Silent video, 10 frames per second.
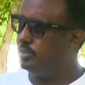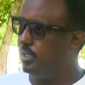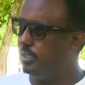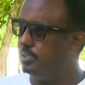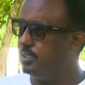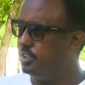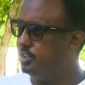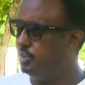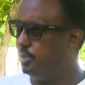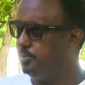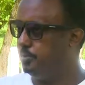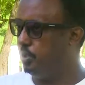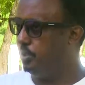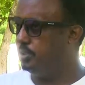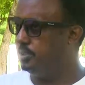uh, such jobs
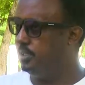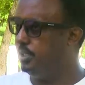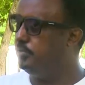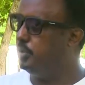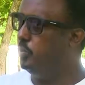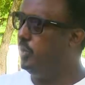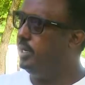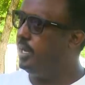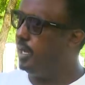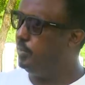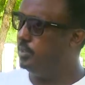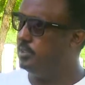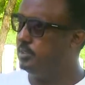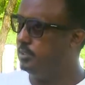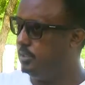because even when I
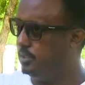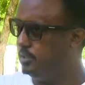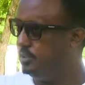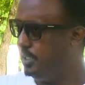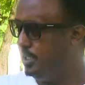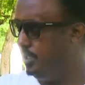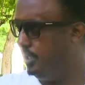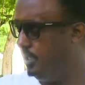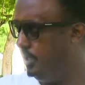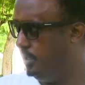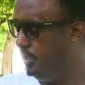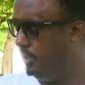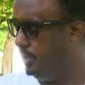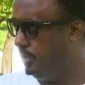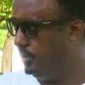was uh, studying
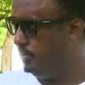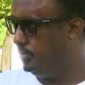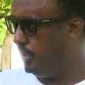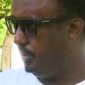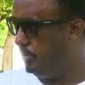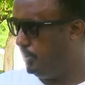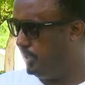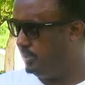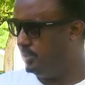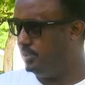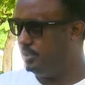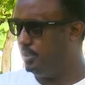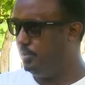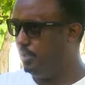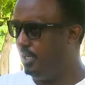my, my bachelor's
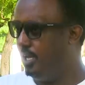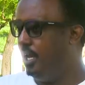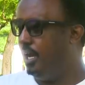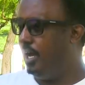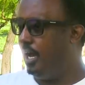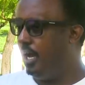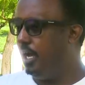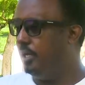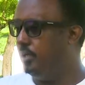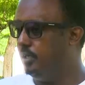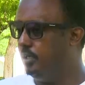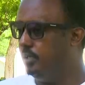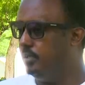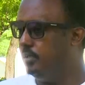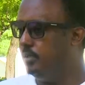degree,
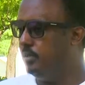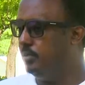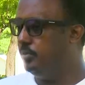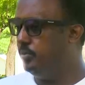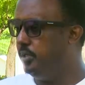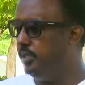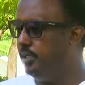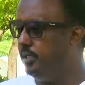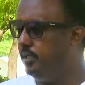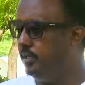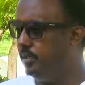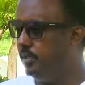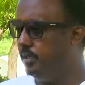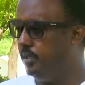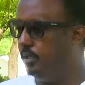I really
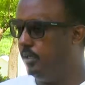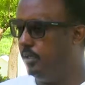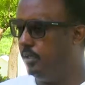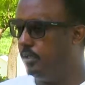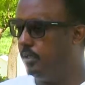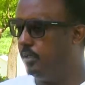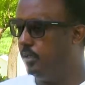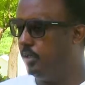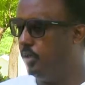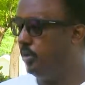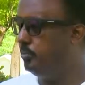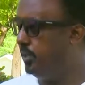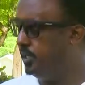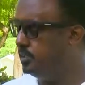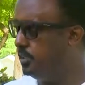uh, got
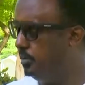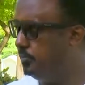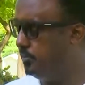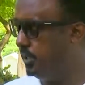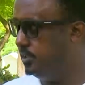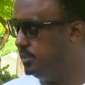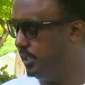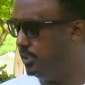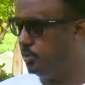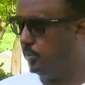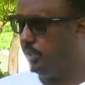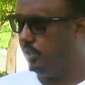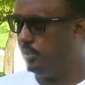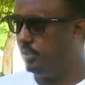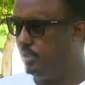myself in touch
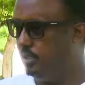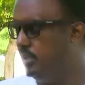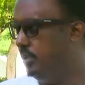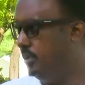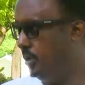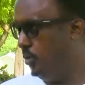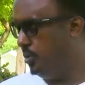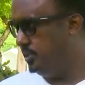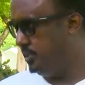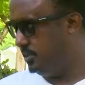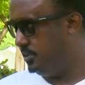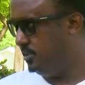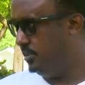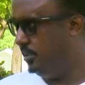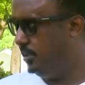with the courses,
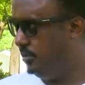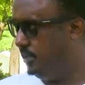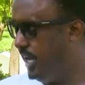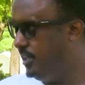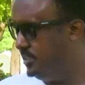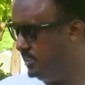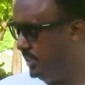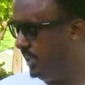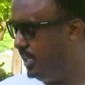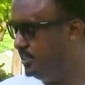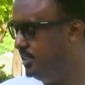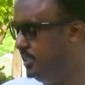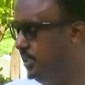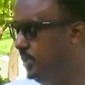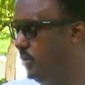the guidance and
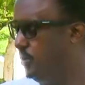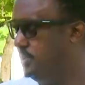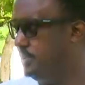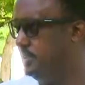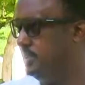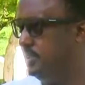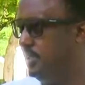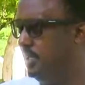counseling courses